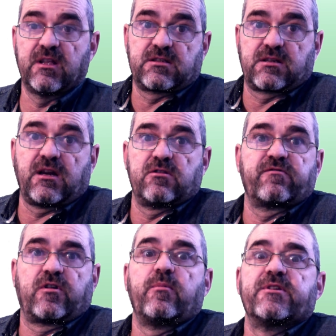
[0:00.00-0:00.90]
It's kind
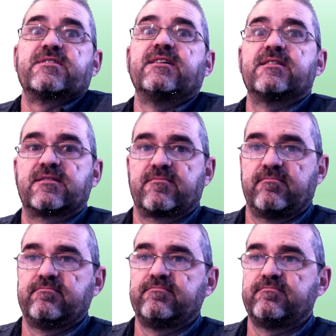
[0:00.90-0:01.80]
of common
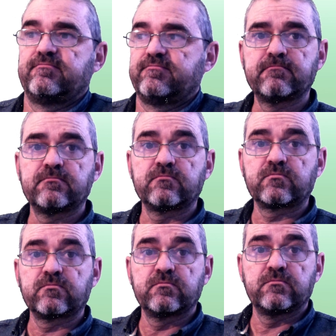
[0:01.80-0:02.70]
sense.
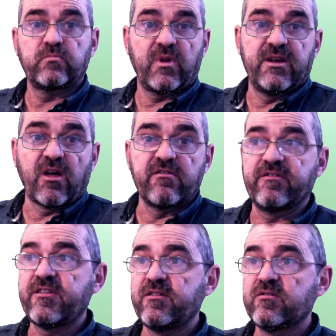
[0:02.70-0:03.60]
In other
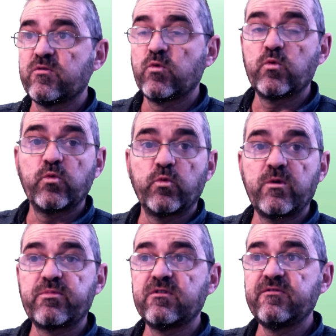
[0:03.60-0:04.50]
video,
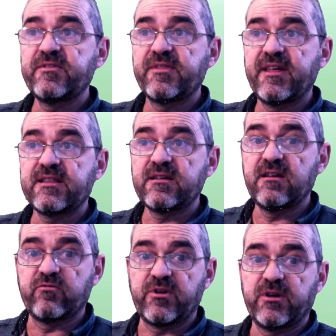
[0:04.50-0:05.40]
we proved that
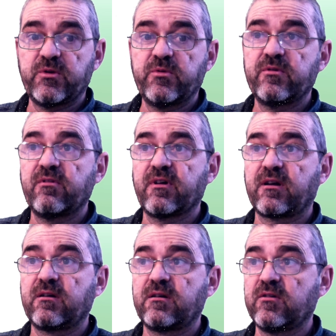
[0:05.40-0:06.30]
if we know the
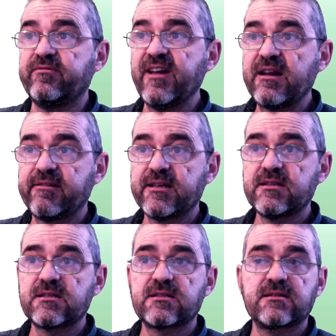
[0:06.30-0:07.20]

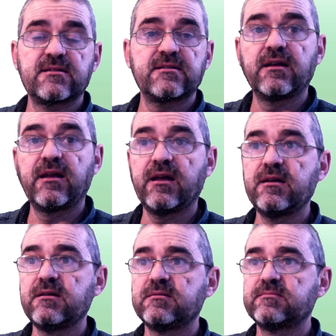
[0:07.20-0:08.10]
covariance
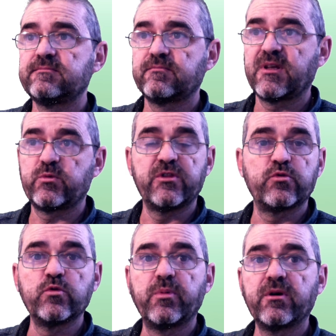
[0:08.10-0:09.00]
k between
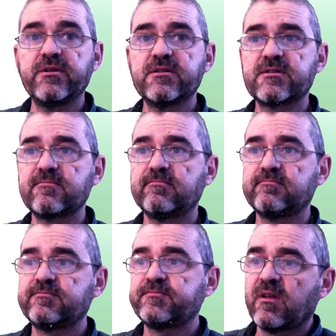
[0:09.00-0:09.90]
2 points,
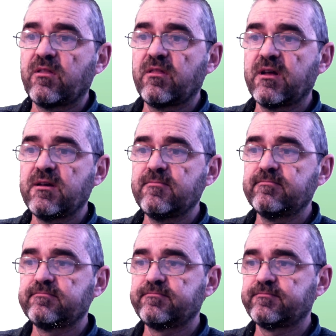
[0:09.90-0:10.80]

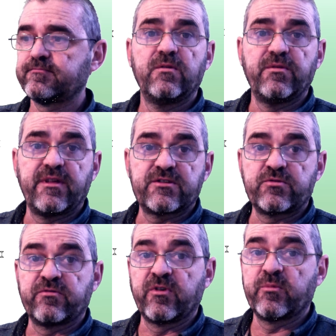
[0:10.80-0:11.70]
then these
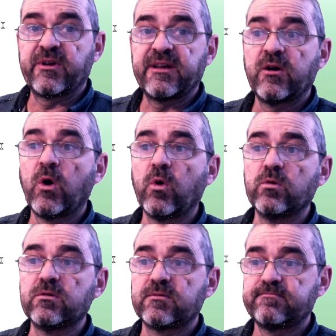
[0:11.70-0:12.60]
two formulae
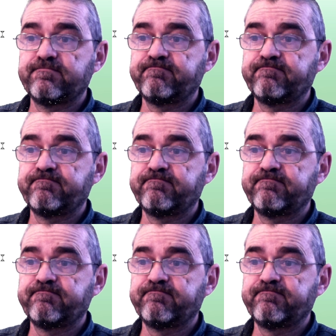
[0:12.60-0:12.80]
hold.